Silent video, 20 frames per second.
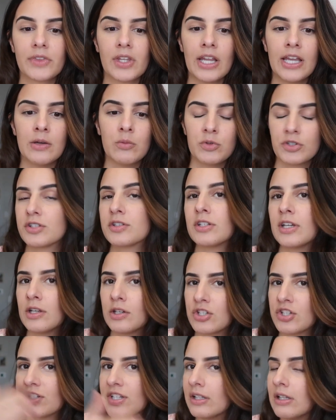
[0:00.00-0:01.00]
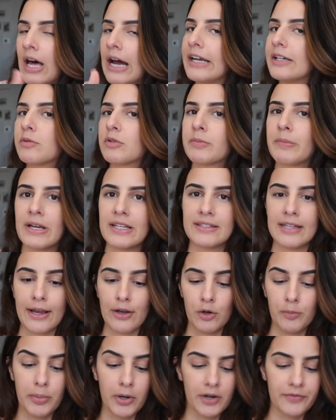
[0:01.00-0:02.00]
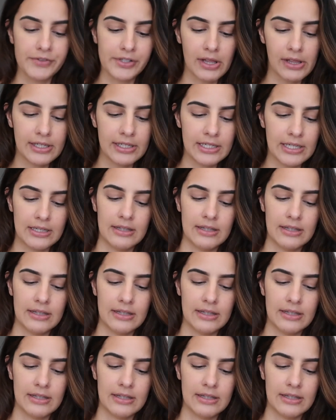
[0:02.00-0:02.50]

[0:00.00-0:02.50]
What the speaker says: it just aligned with my cycle perfectly,